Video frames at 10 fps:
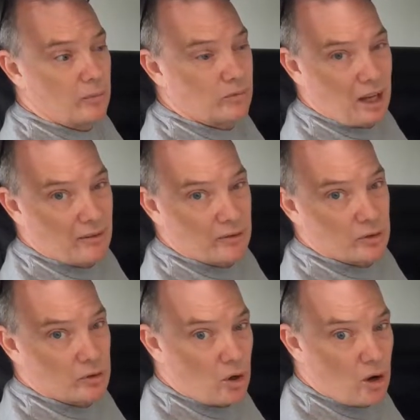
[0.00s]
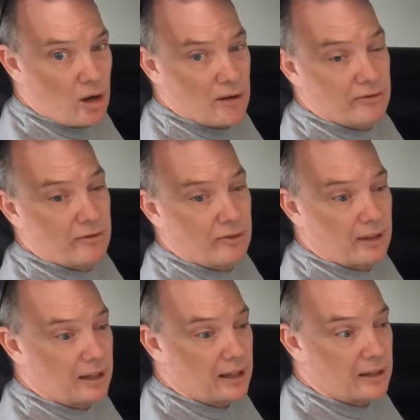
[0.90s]
take it for a drive
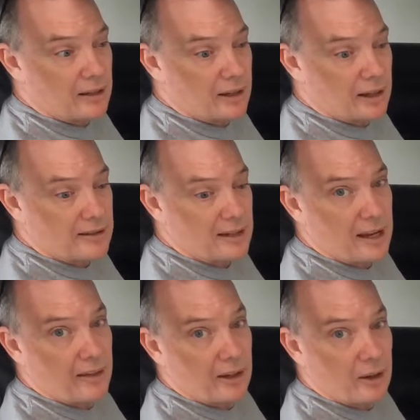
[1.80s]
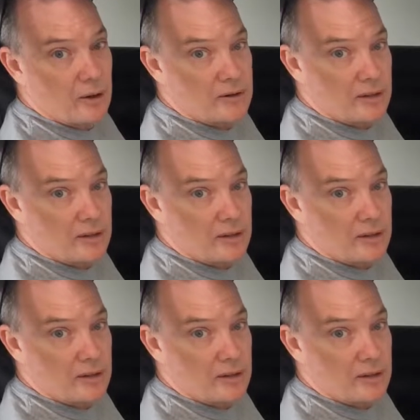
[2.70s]
and see how that goes,